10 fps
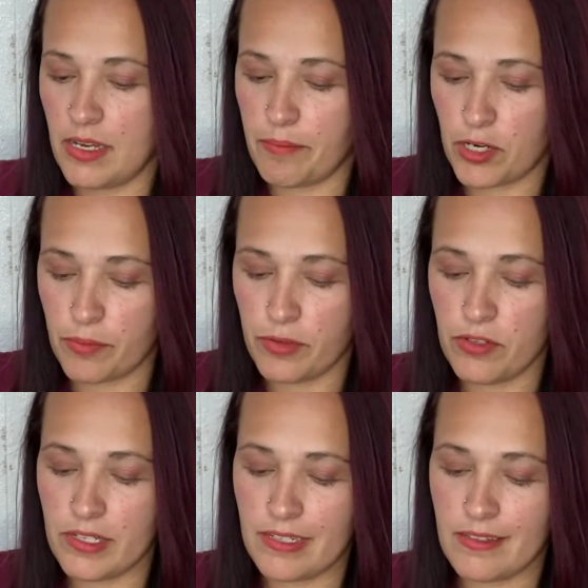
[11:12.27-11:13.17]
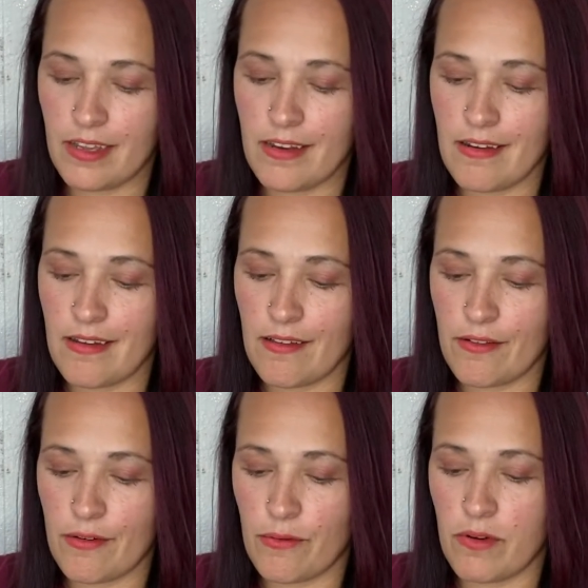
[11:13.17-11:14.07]
Purple is
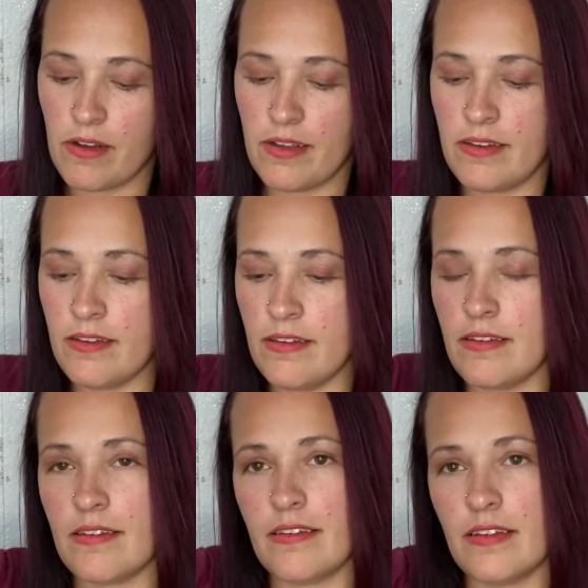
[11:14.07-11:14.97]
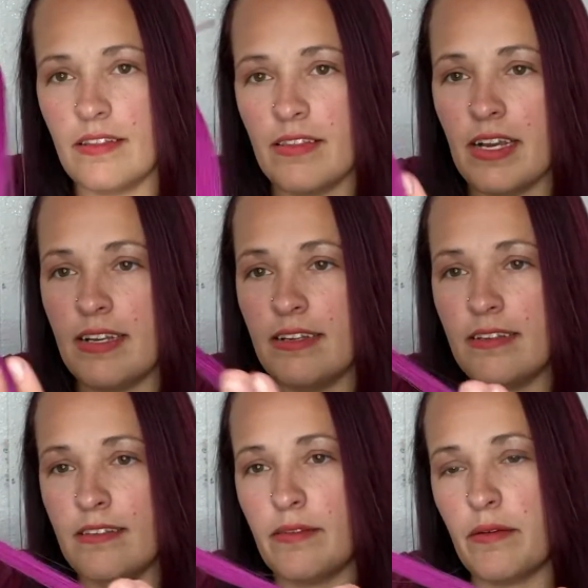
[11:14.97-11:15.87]
another one that
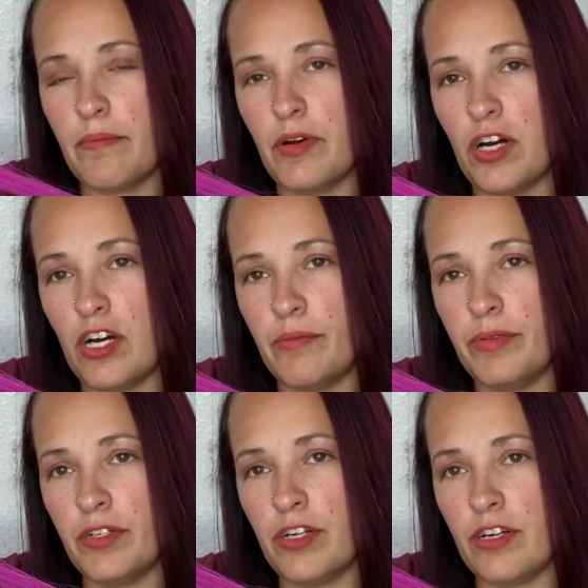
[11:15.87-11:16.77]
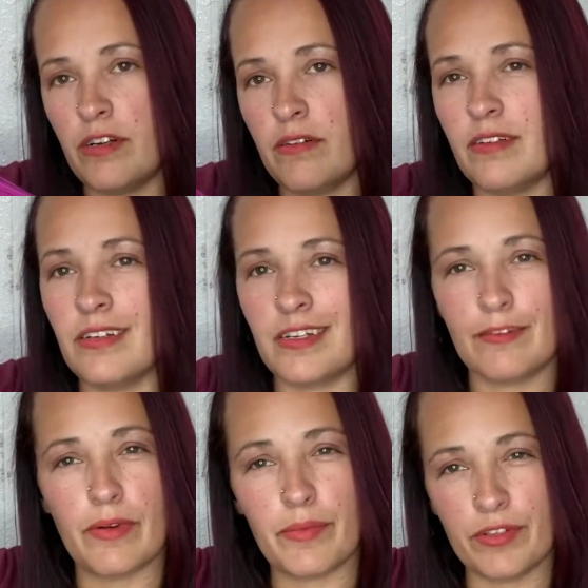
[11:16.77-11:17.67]
is popular. Not as
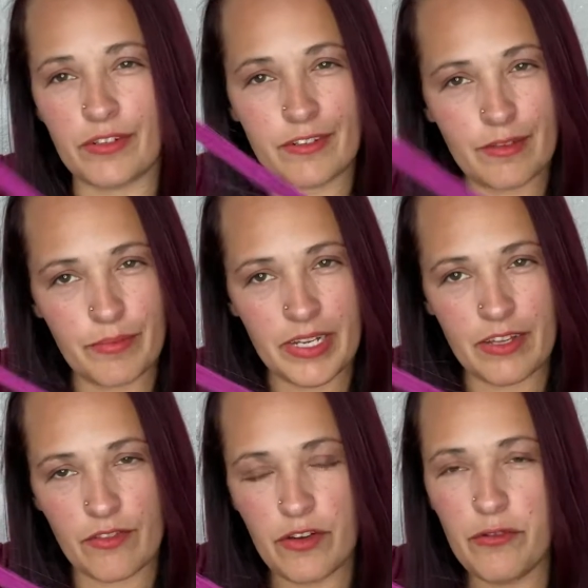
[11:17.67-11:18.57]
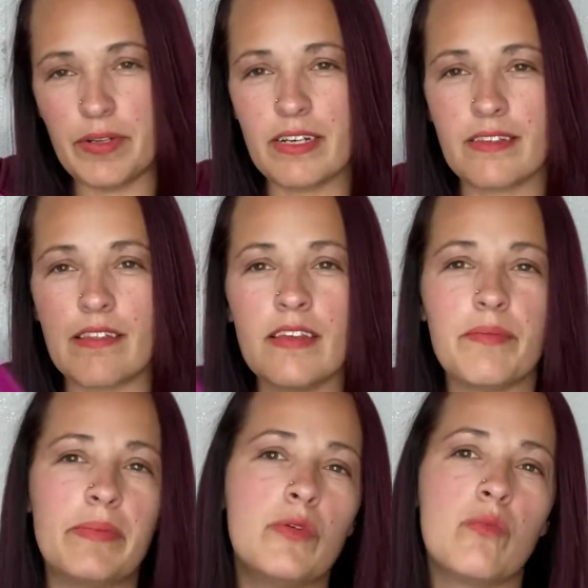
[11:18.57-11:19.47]
popular as the pink though, because I think
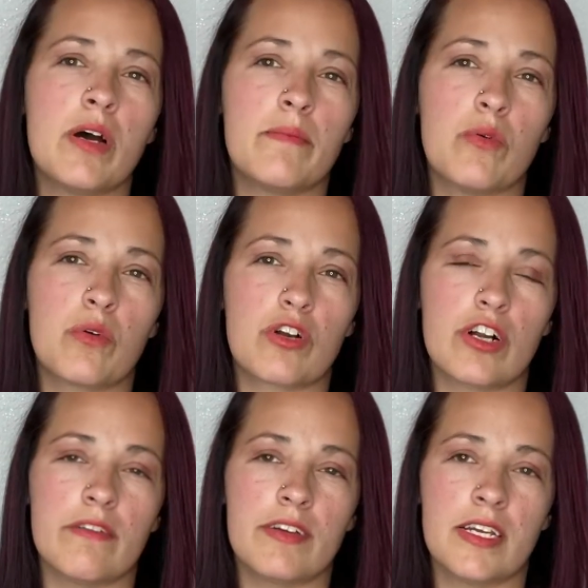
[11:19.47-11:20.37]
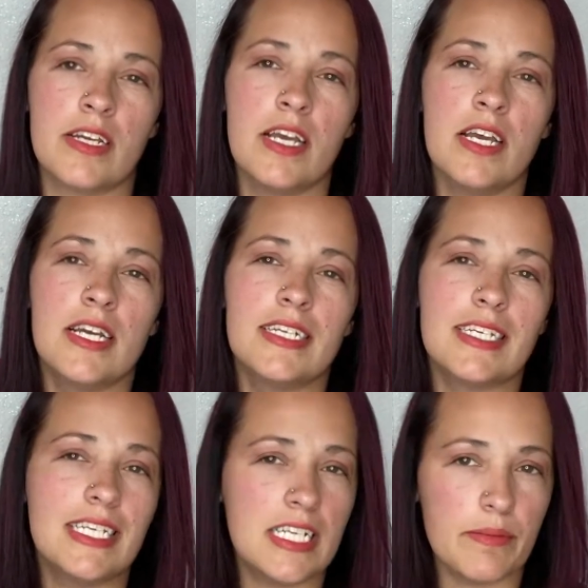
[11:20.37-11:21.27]
people want more of a
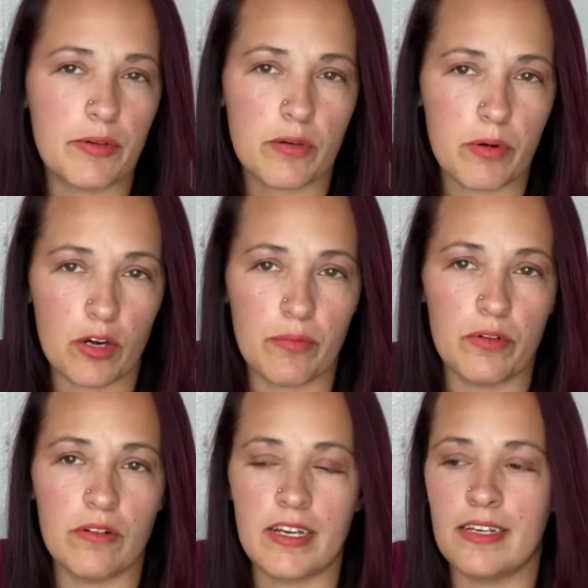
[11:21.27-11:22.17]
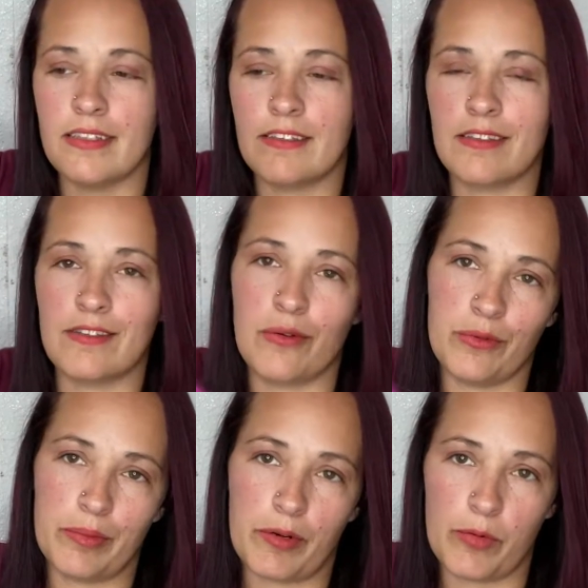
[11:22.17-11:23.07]
deeper purple, and this is the
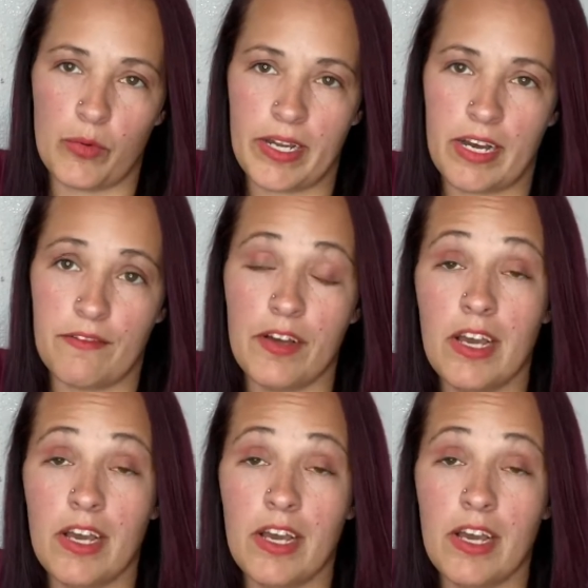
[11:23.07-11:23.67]
only purple we have.